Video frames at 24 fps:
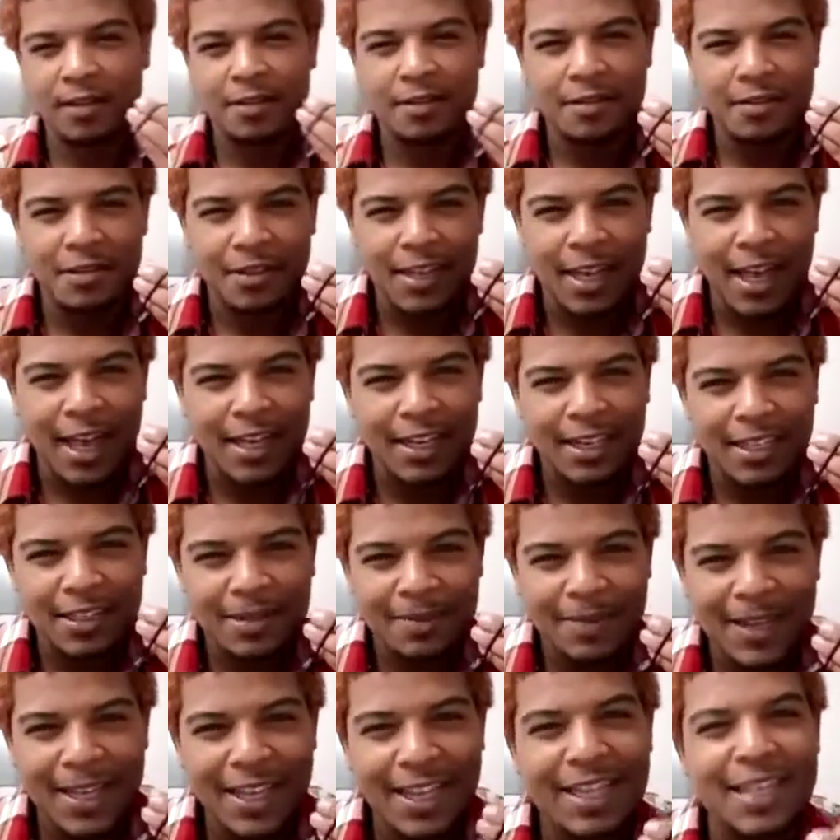
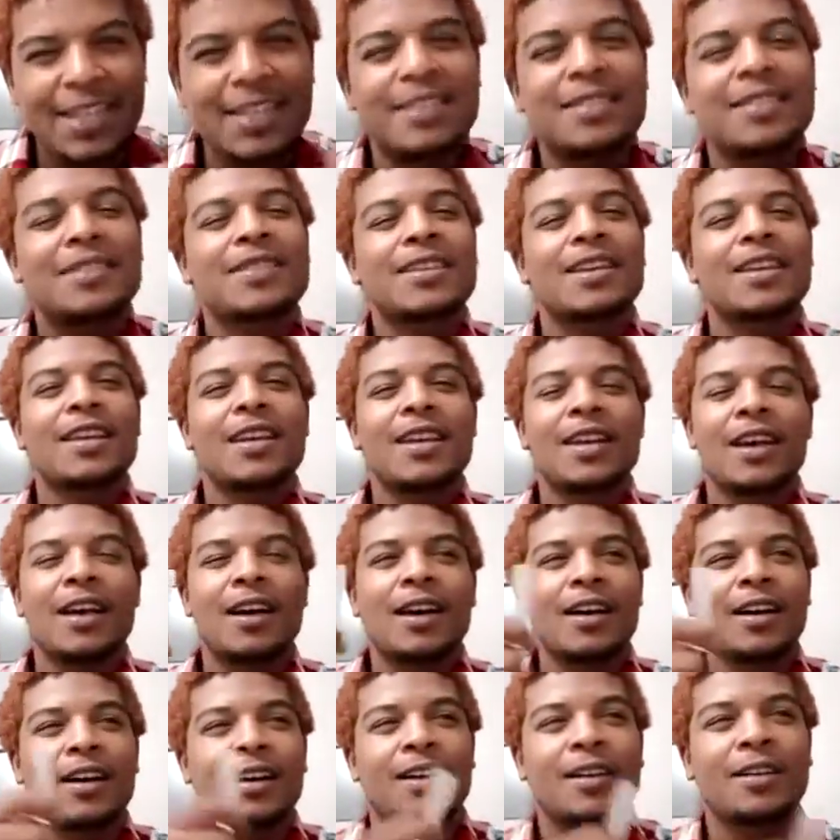talismans,
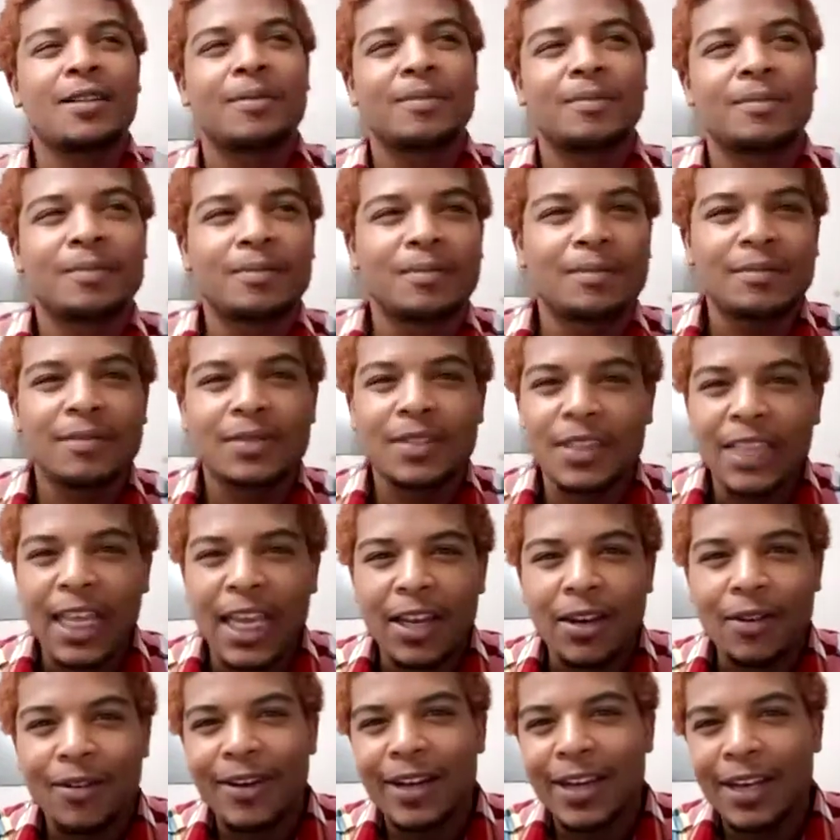
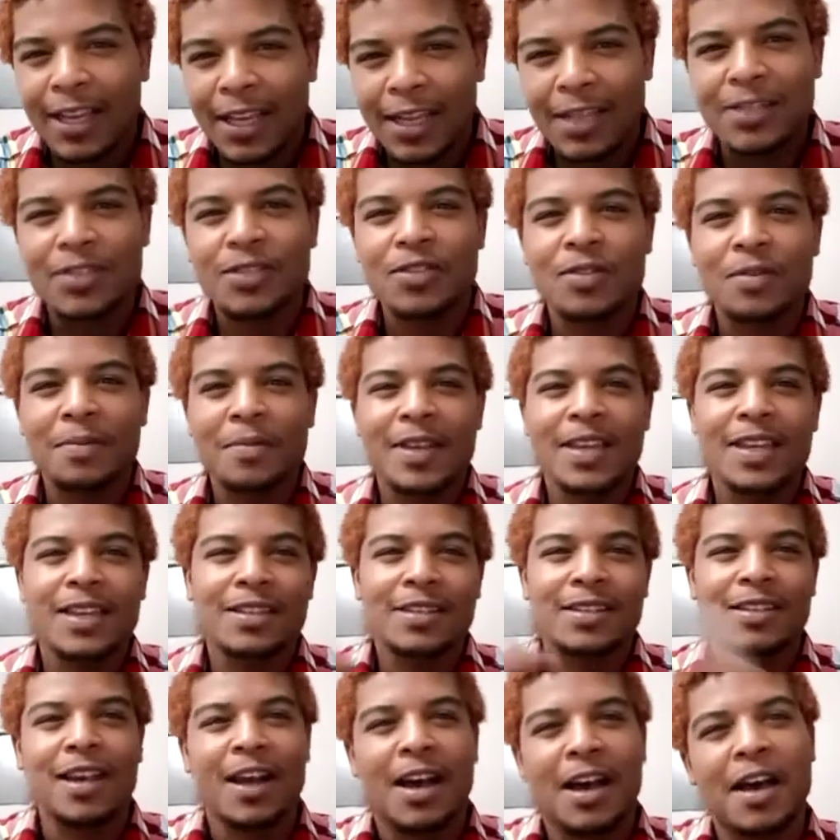sacred
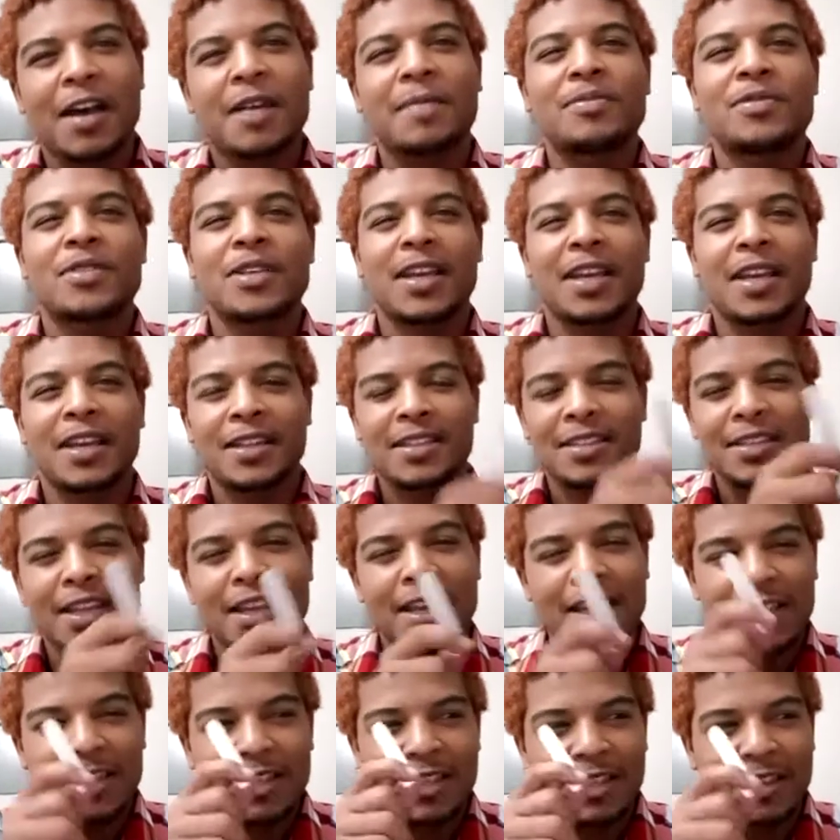instruments, objects,
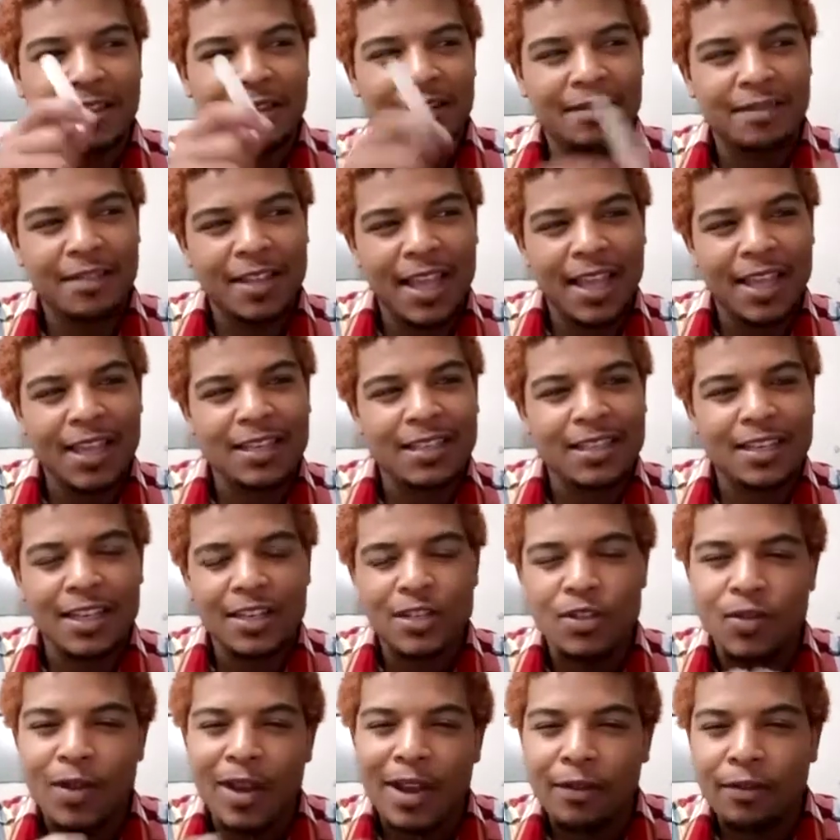things
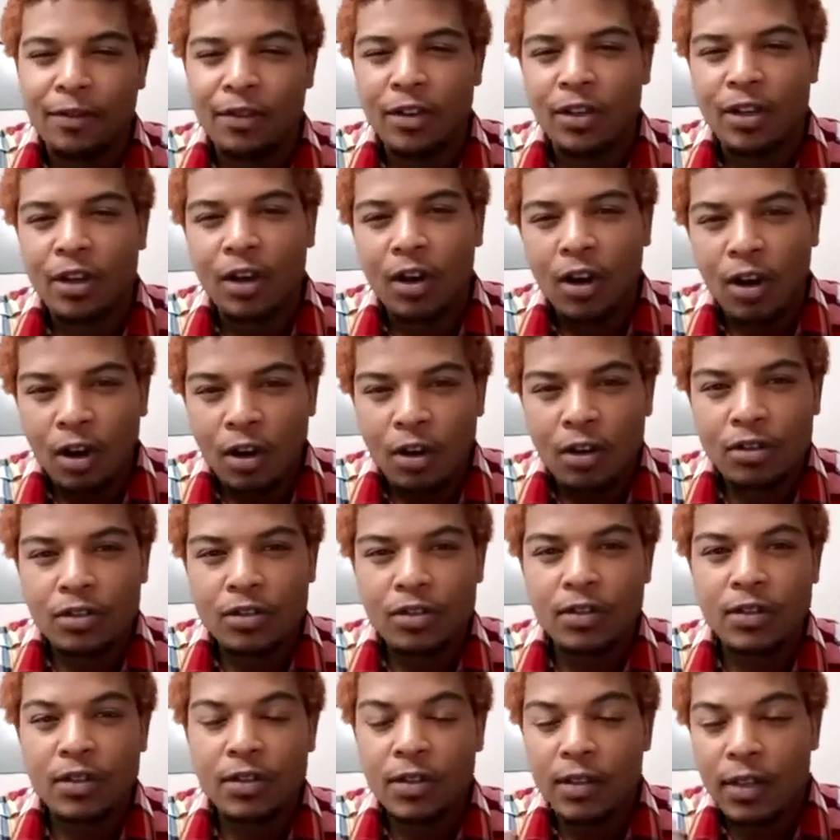that you have on your
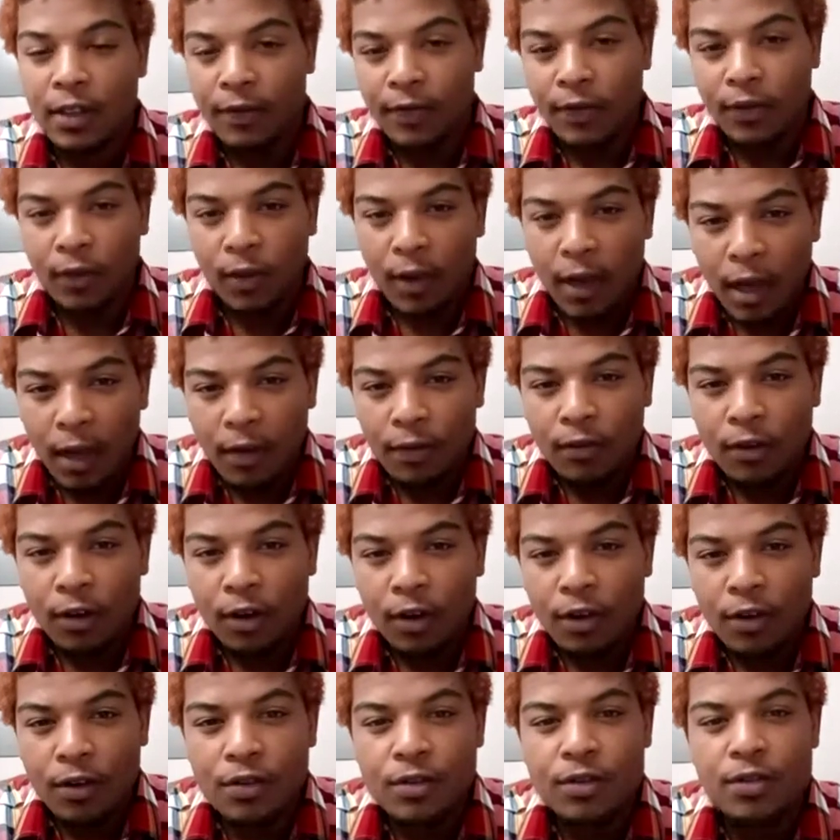altar, if you have an
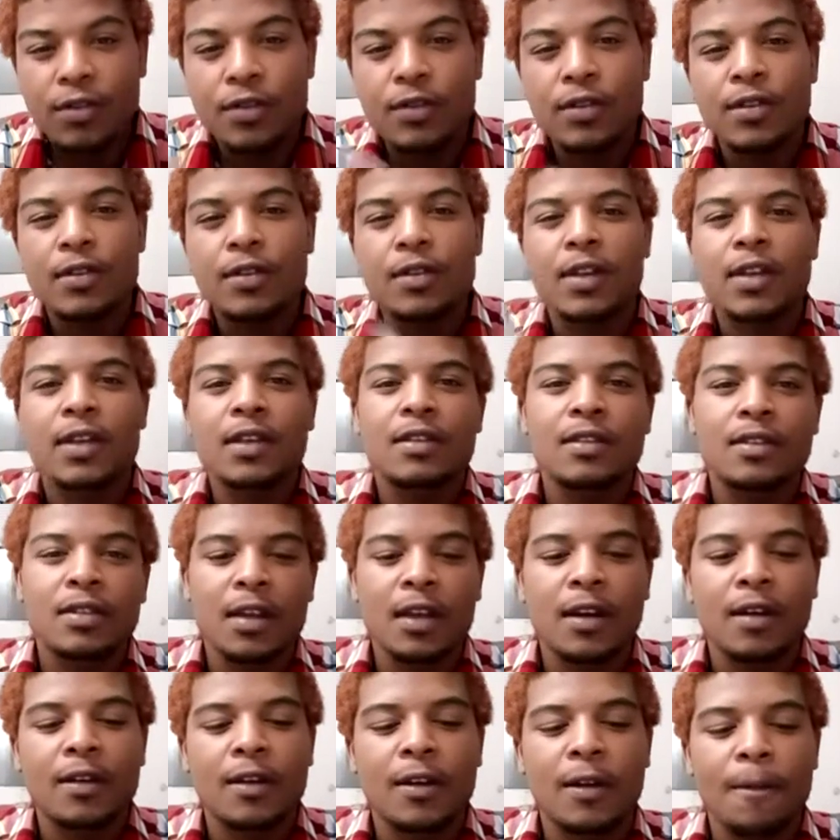altar,
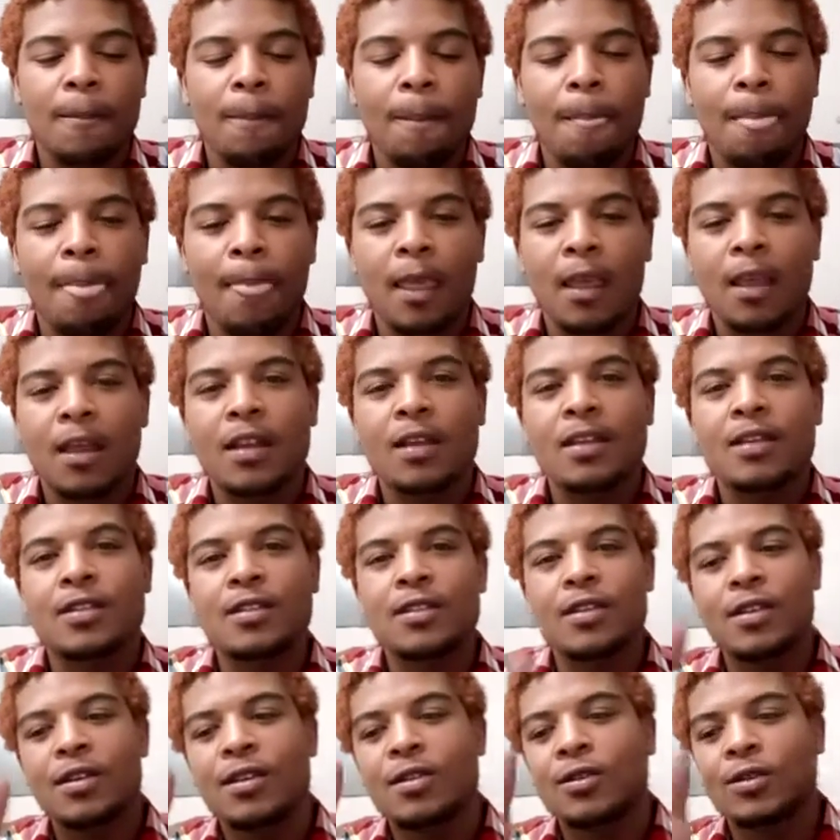etc.
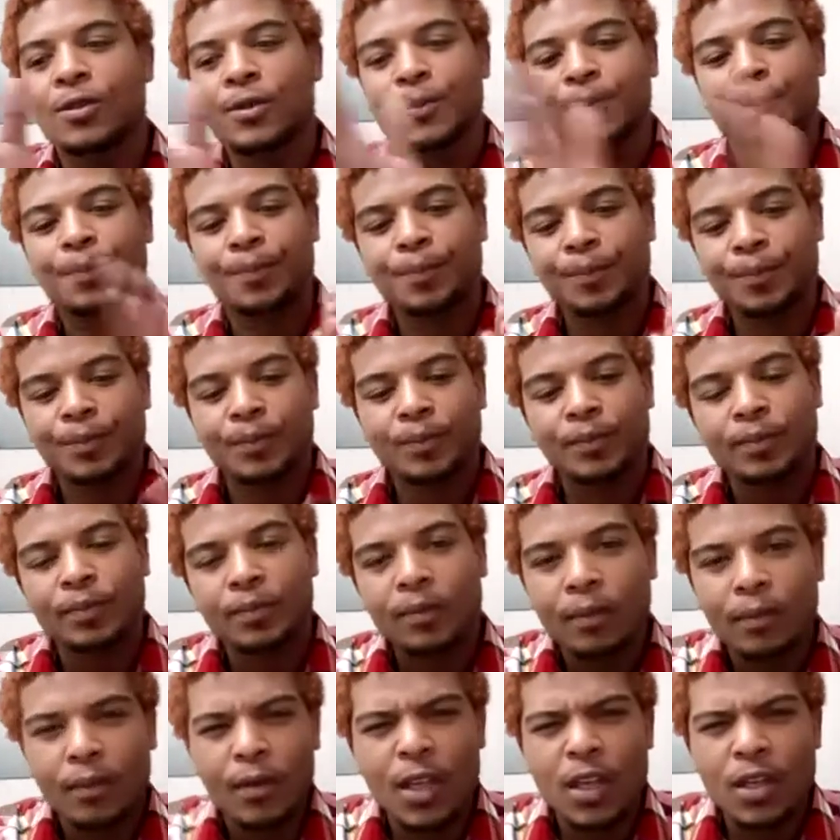So
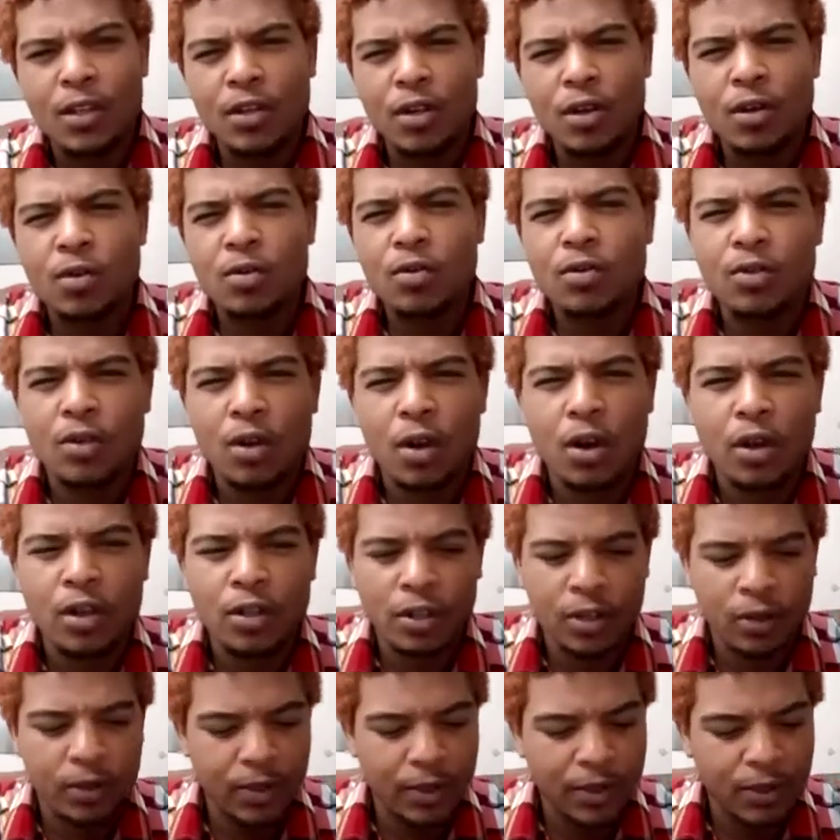those are the
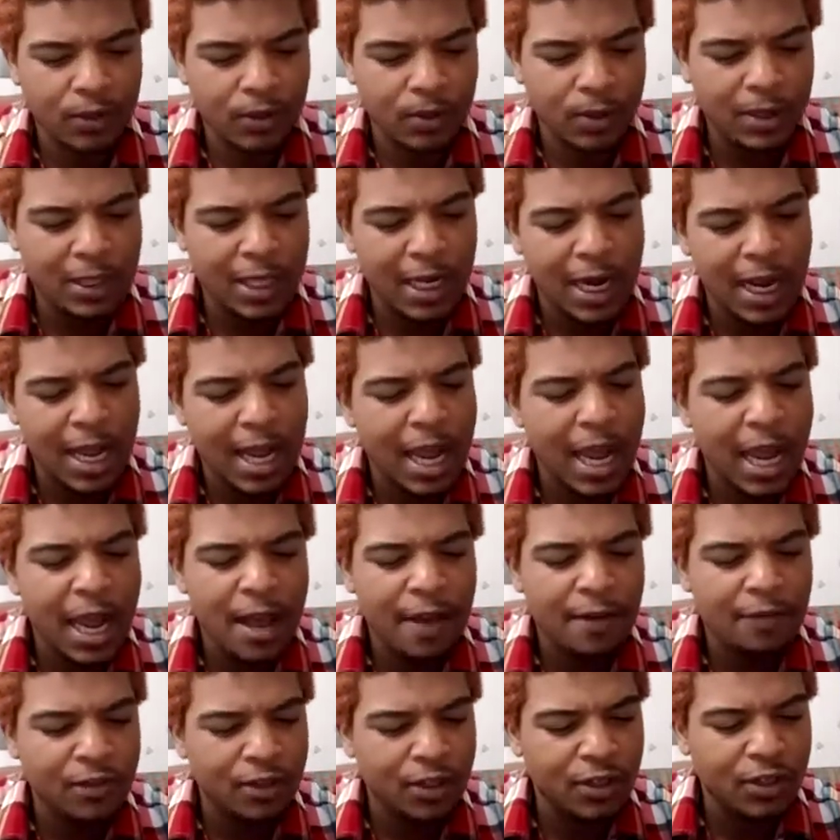crystals that I
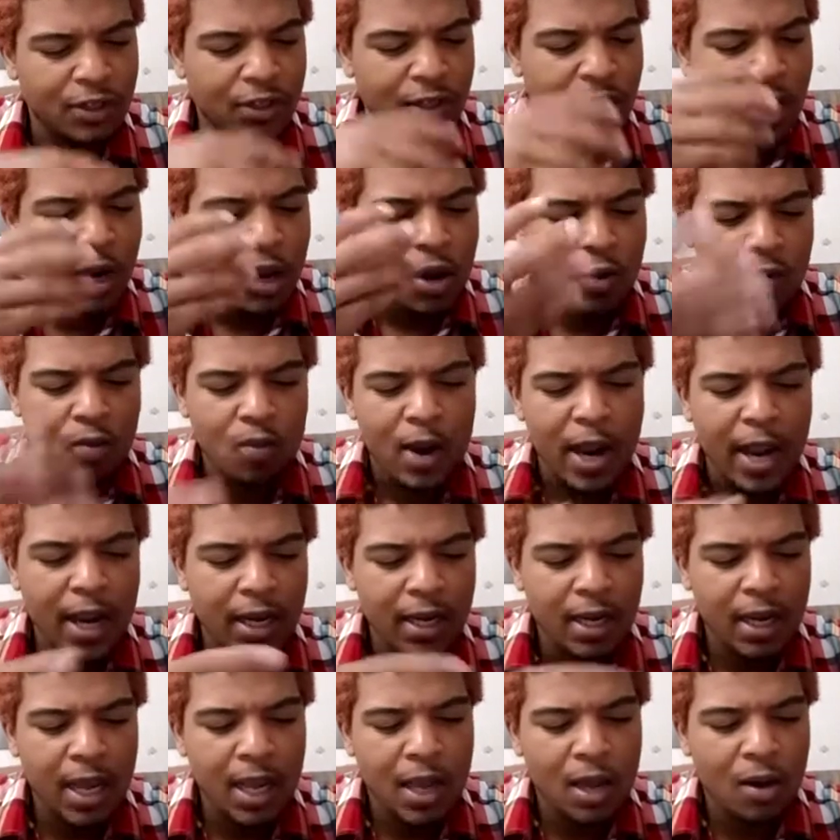have just right
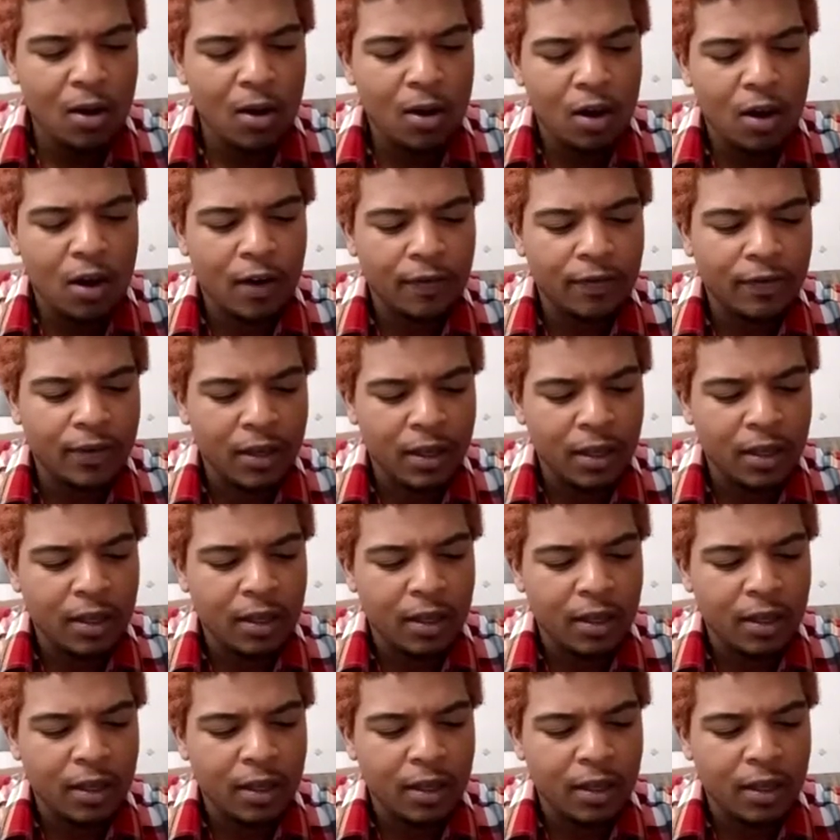now off the